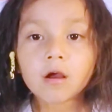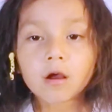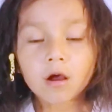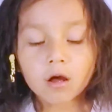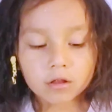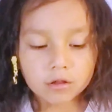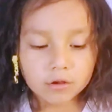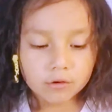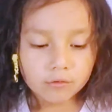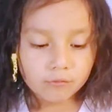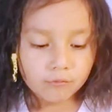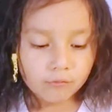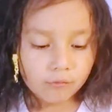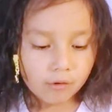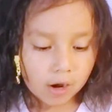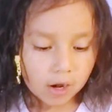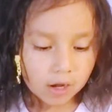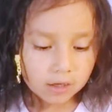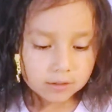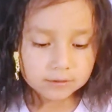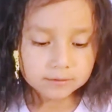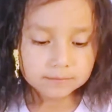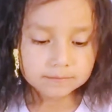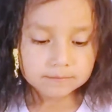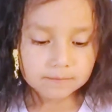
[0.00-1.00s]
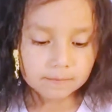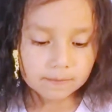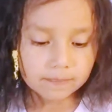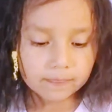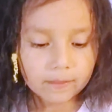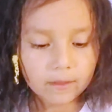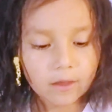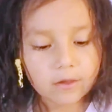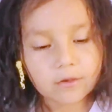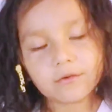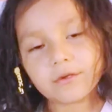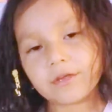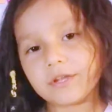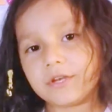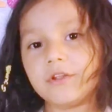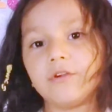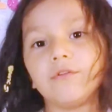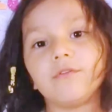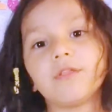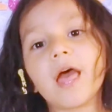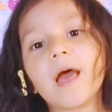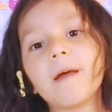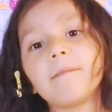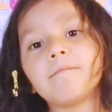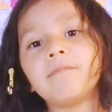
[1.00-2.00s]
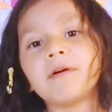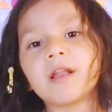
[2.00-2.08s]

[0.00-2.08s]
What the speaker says: color you want, you can do that.